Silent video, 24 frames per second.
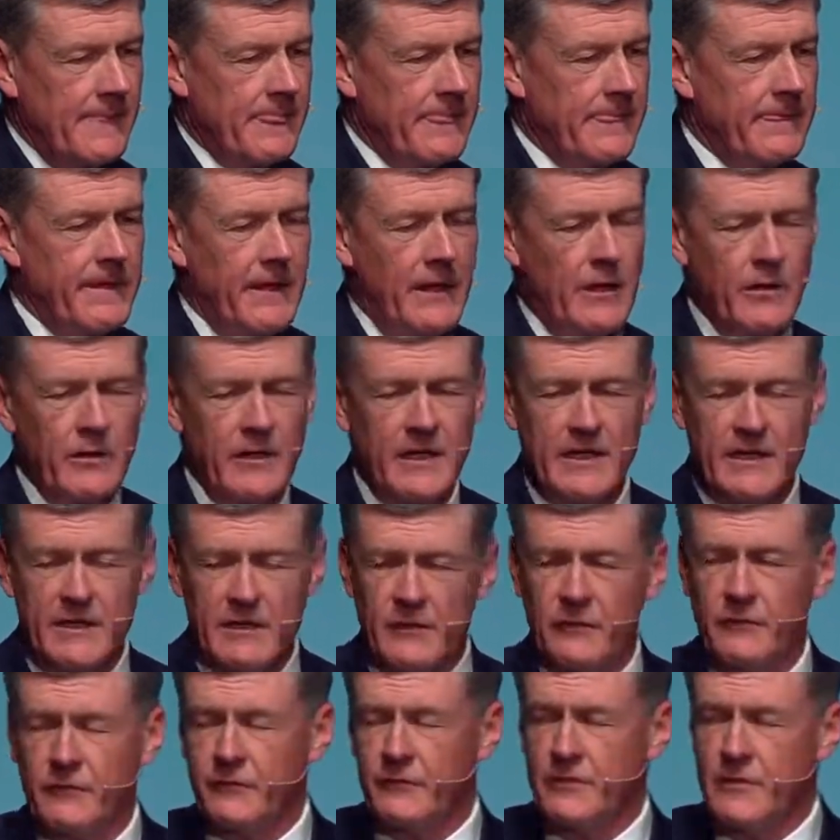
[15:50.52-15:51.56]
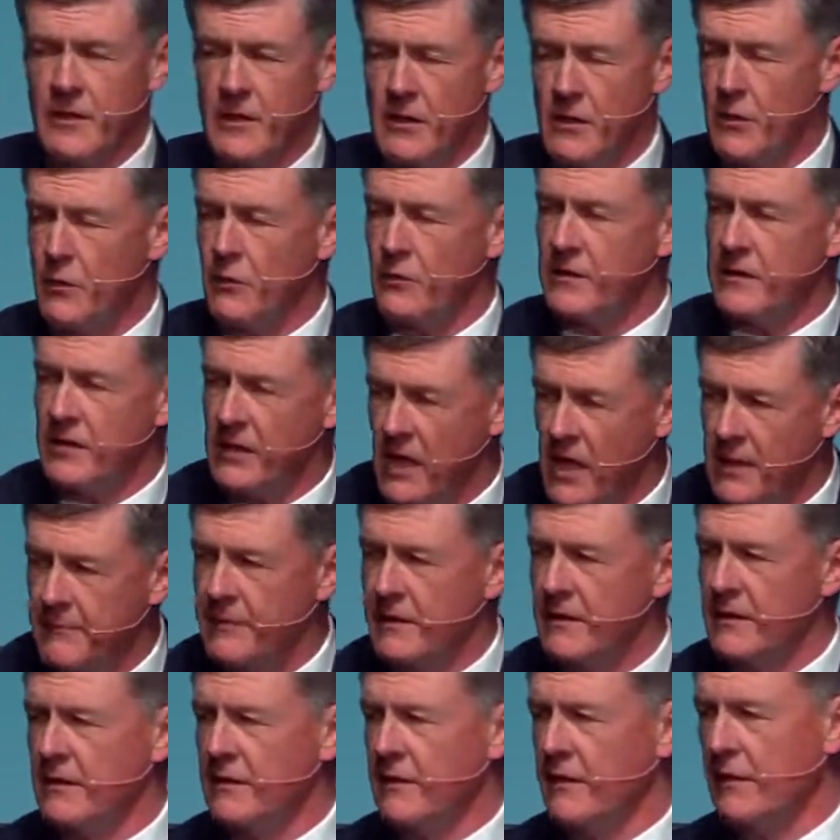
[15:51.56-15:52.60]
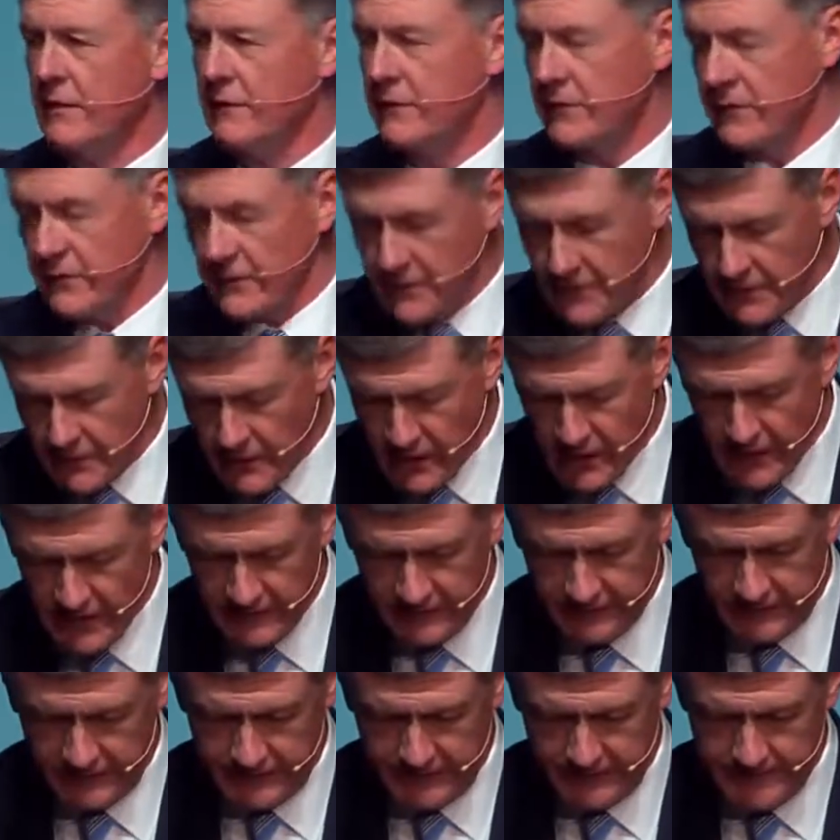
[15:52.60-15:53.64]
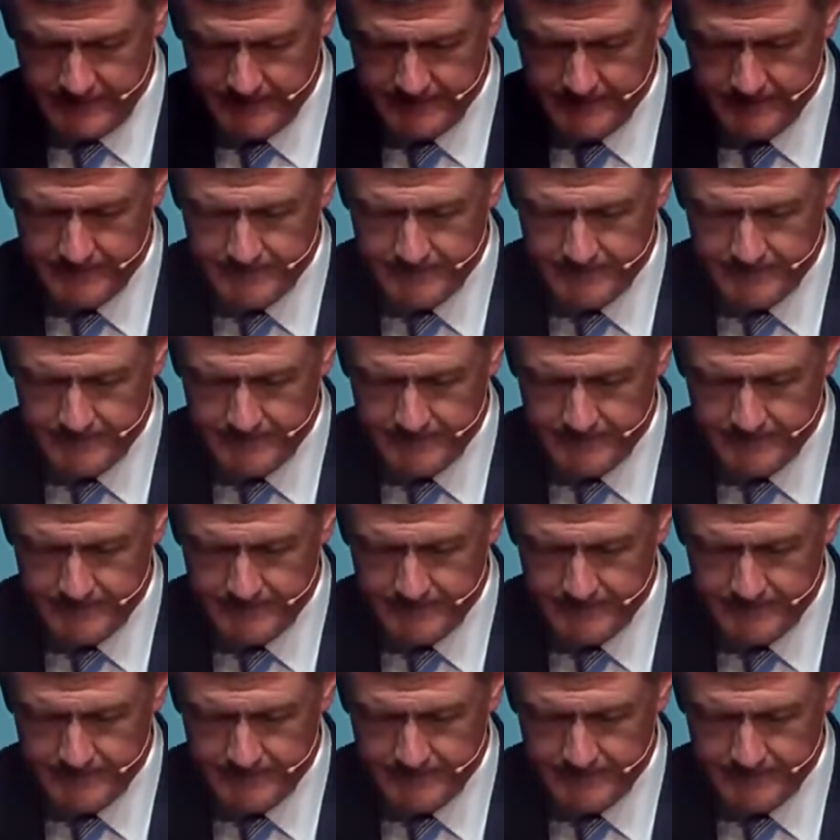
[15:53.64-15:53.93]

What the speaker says: there is no coming to Christ.